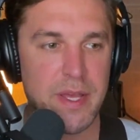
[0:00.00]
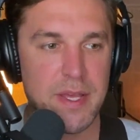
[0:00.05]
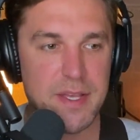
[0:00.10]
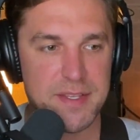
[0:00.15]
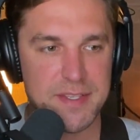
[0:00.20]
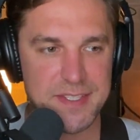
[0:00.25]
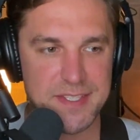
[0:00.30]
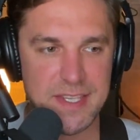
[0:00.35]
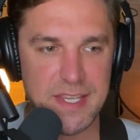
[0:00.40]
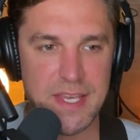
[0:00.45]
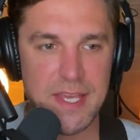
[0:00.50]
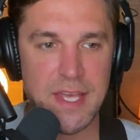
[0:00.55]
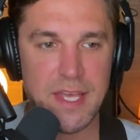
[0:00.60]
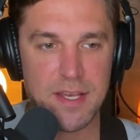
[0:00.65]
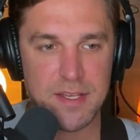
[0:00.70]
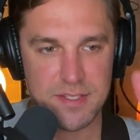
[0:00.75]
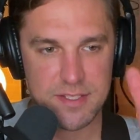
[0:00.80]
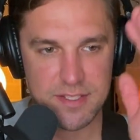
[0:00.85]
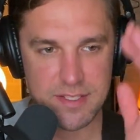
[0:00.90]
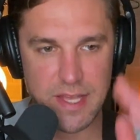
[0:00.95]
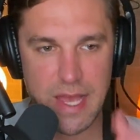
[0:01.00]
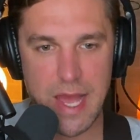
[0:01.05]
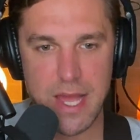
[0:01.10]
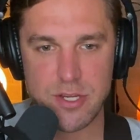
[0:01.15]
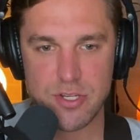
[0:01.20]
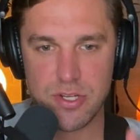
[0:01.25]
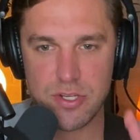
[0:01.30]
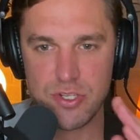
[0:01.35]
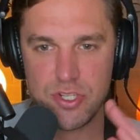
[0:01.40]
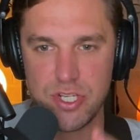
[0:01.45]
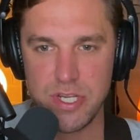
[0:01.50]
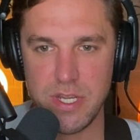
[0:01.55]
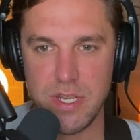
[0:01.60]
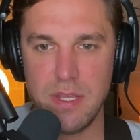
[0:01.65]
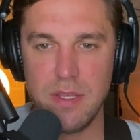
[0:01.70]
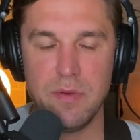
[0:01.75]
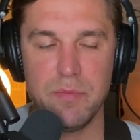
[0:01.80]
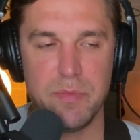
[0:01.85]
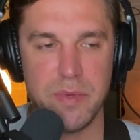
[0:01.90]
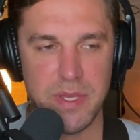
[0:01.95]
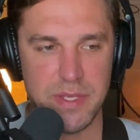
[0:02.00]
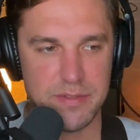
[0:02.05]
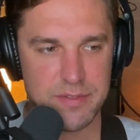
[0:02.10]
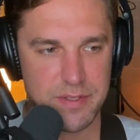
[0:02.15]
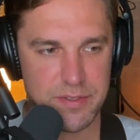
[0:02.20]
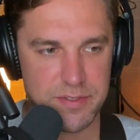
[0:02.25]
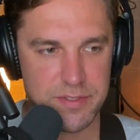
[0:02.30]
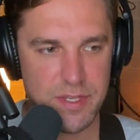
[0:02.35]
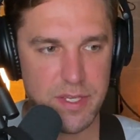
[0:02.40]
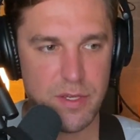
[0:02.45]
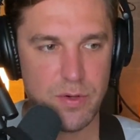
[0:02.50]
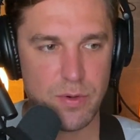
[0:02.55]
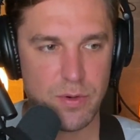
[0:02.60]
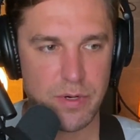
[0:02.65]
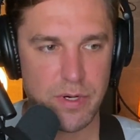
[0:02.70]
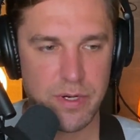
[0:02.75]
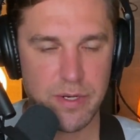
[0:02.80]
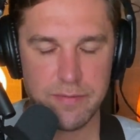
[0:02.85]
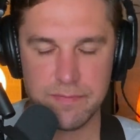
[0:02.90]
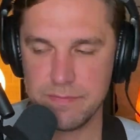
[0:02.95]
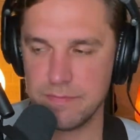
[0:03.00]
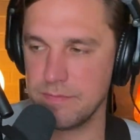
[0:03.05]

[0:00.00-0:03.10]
C/G means C chord,